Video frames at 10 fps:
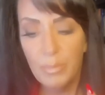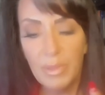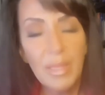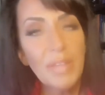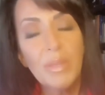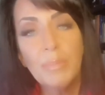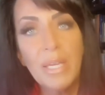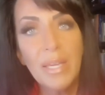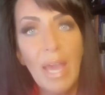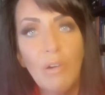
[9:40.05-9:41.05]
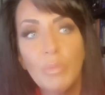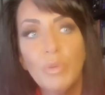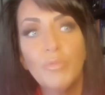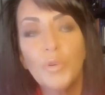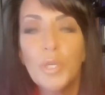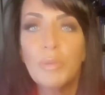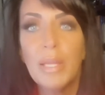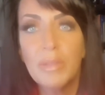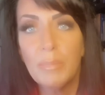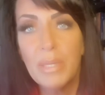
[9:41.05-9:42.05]
Let them be accountable for you.
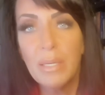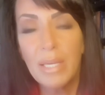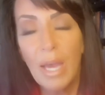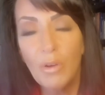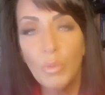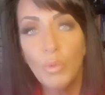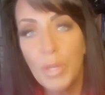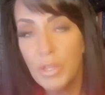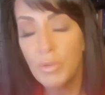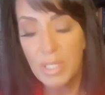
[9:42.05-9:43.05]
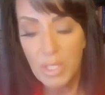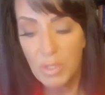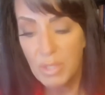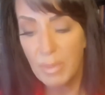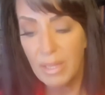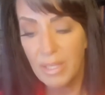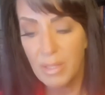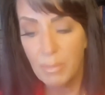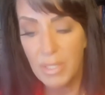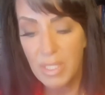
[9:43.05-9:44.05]
Let them be accountable with you, excuse me. Let
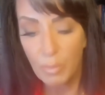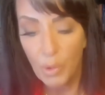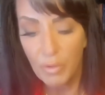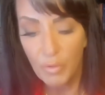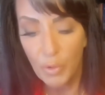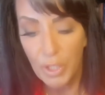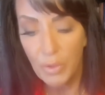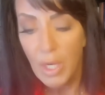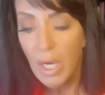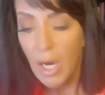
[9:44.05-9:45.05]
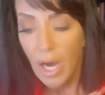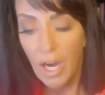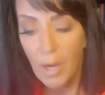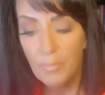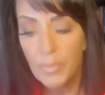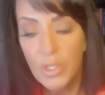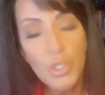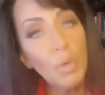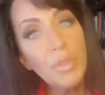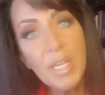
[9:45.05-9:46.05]
them be support for you.
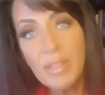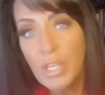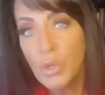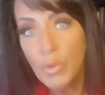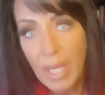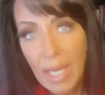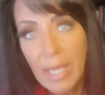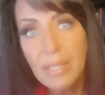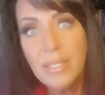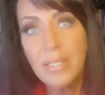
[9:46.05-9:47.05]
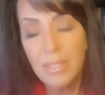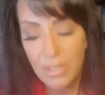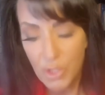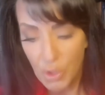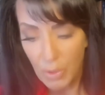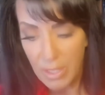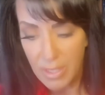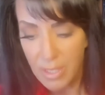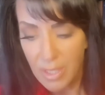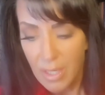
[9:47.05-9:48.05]
Don't think that you can't do
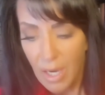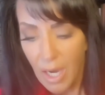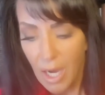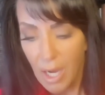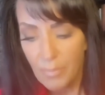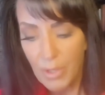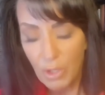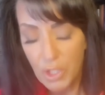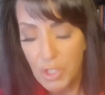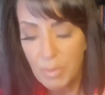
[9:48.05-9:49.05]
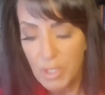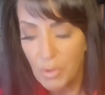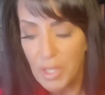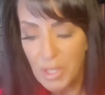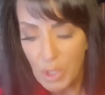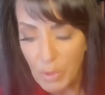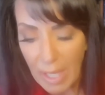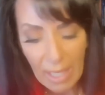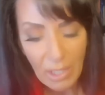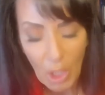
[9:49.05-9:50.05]
it. Don't think that you
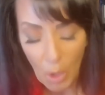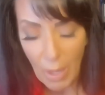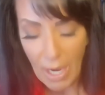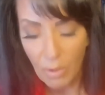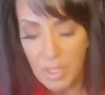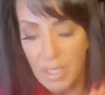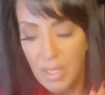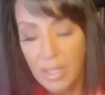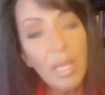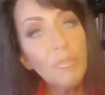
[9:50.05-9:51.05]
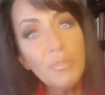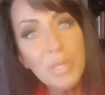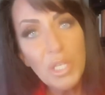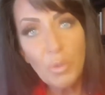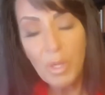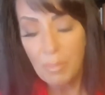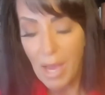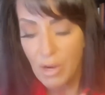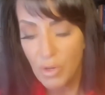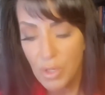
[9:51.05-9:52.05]
can't go out. Get familiar with
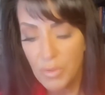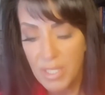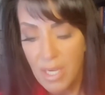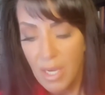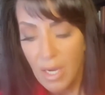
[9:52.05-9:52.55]
macros.